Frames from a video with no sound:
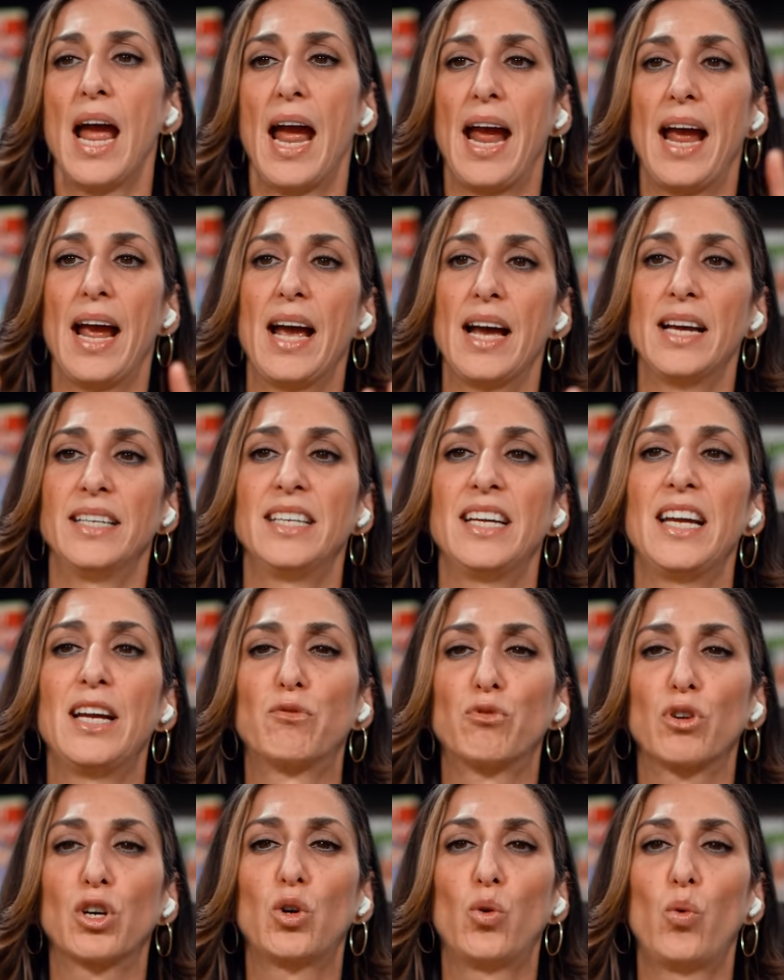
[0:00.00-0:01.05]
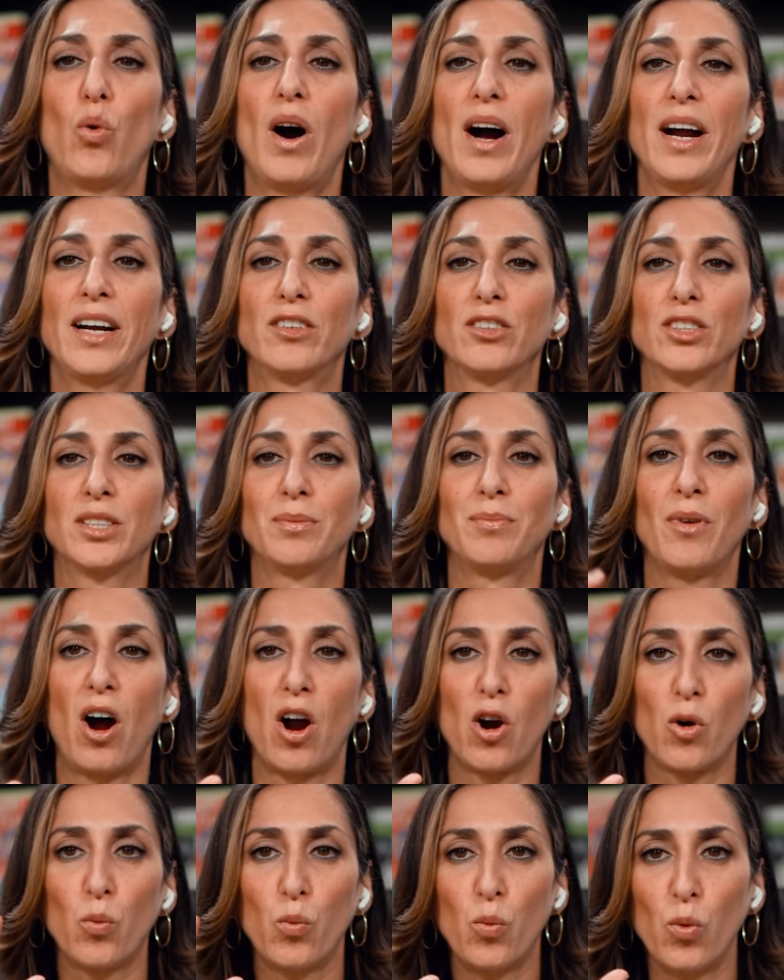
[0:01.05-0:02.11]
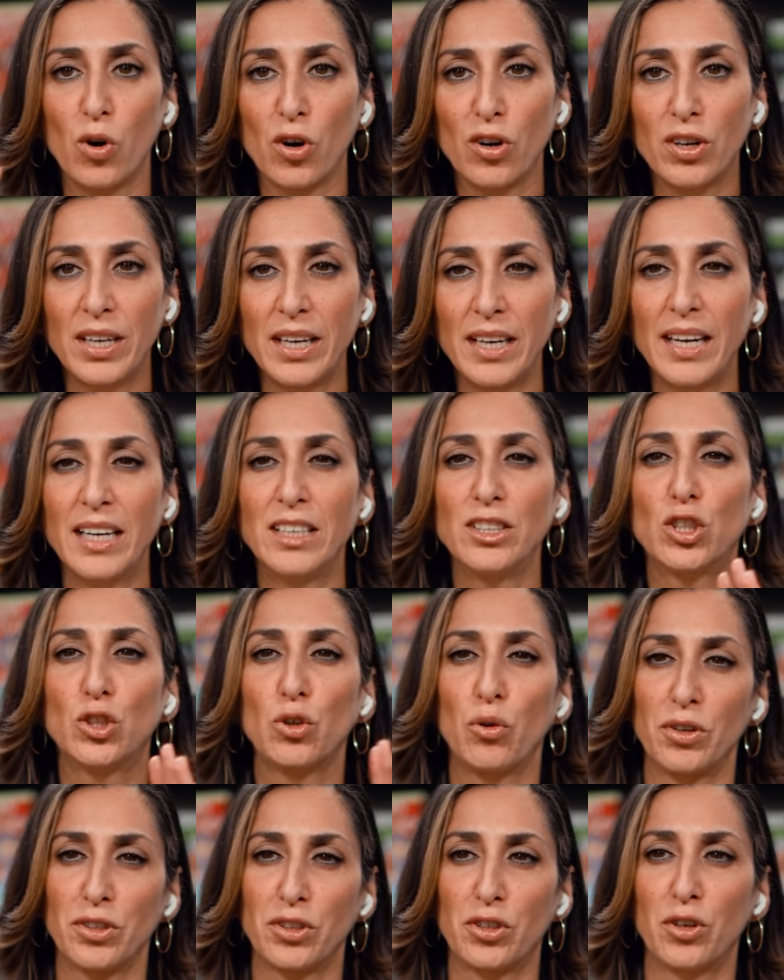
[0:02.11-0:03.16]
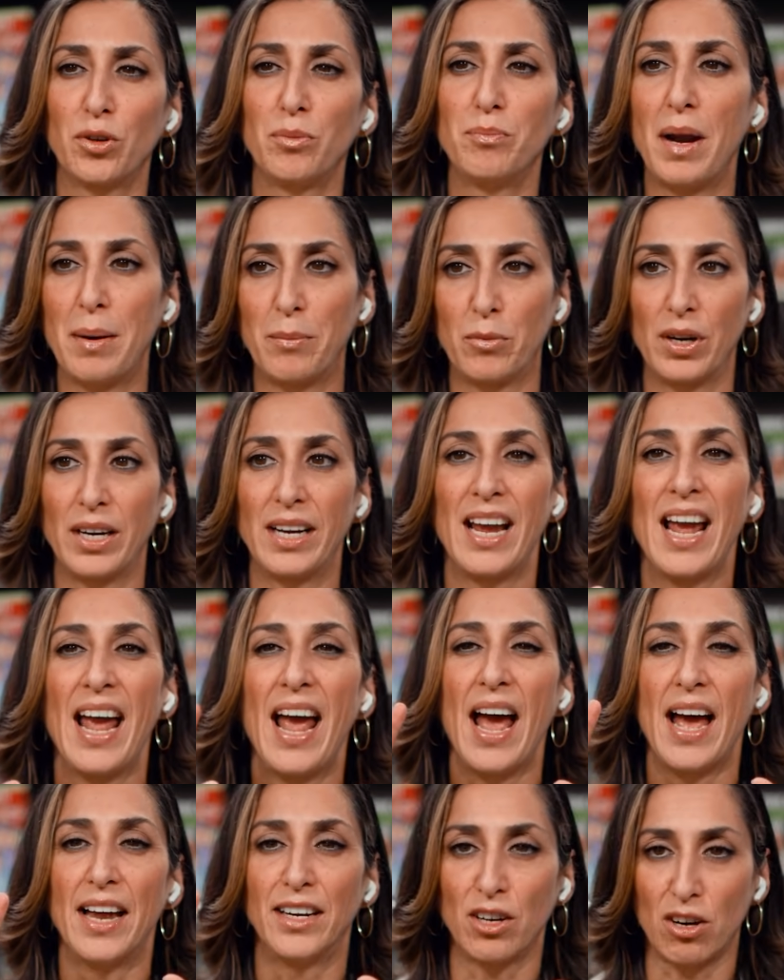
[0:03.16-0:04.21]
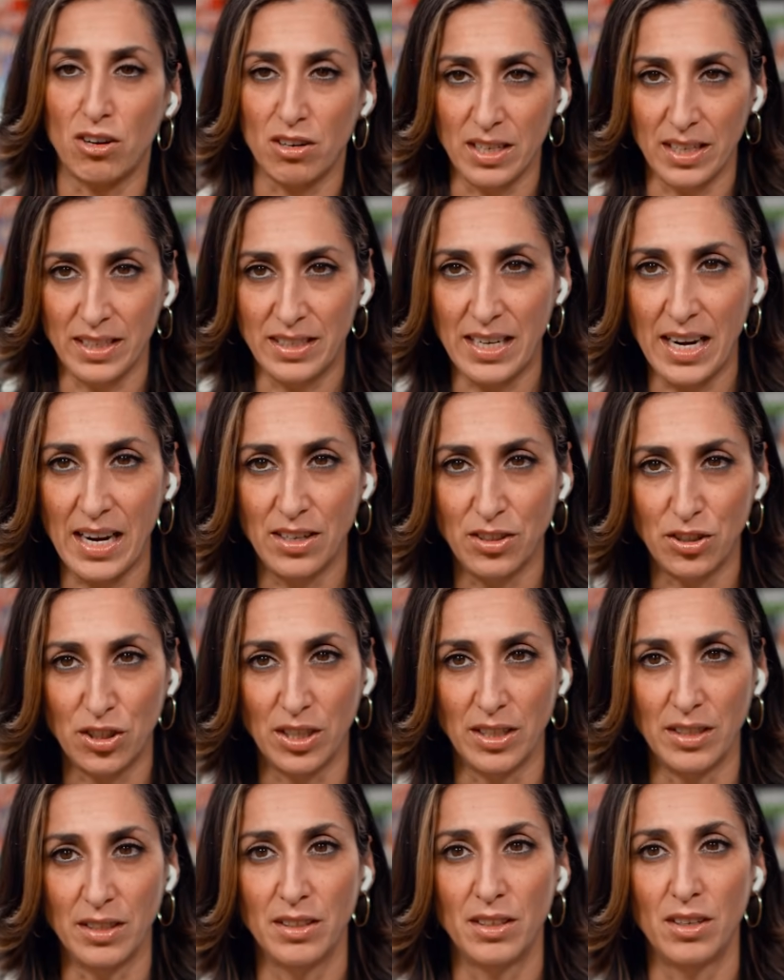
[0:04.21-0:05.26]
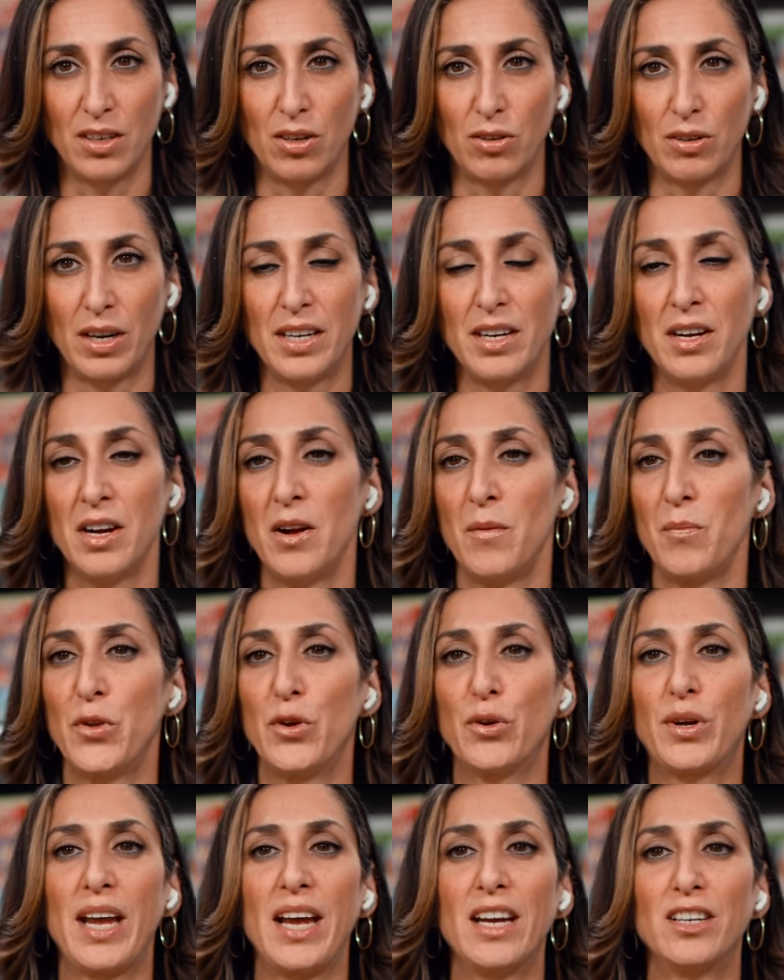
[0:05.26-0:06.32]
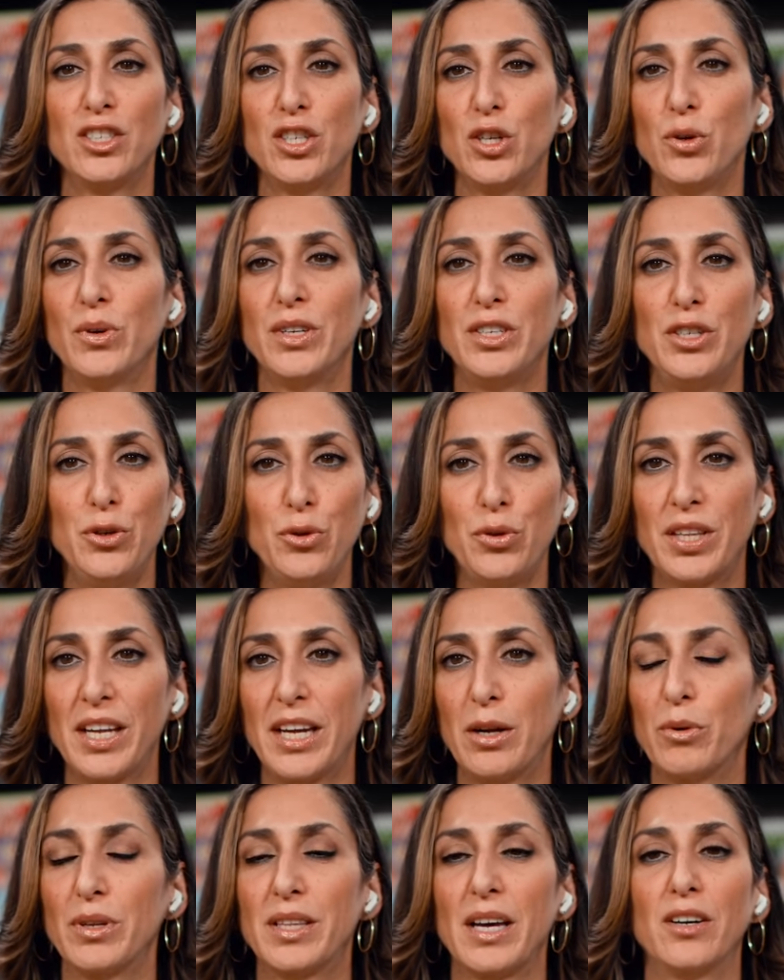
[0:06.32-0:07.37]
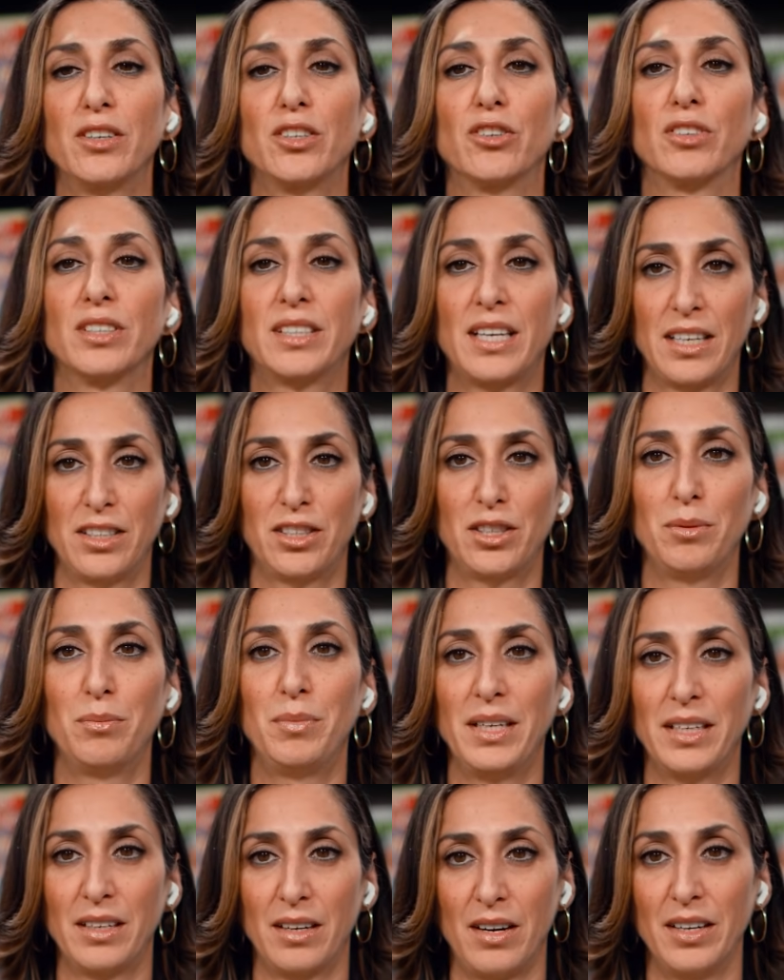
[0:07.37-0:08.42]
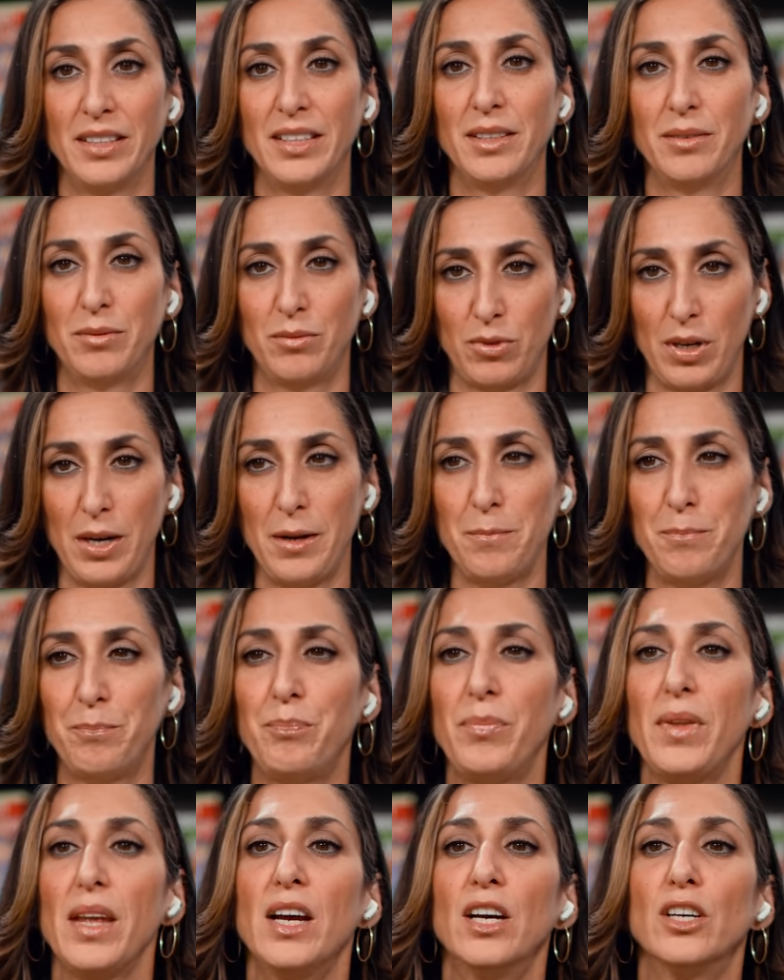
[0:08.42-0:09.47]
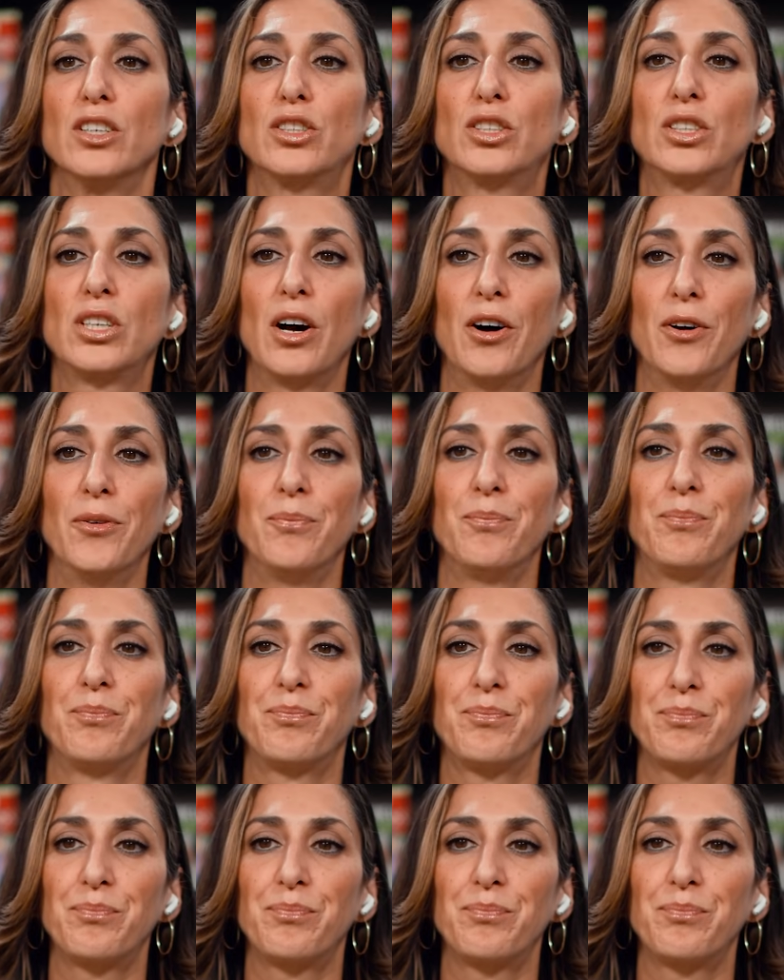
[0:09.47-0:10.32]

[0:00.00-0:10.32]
And it requires our working and short-term memory and our attention, all right? You can't do a new thing without your attention being on it, right? So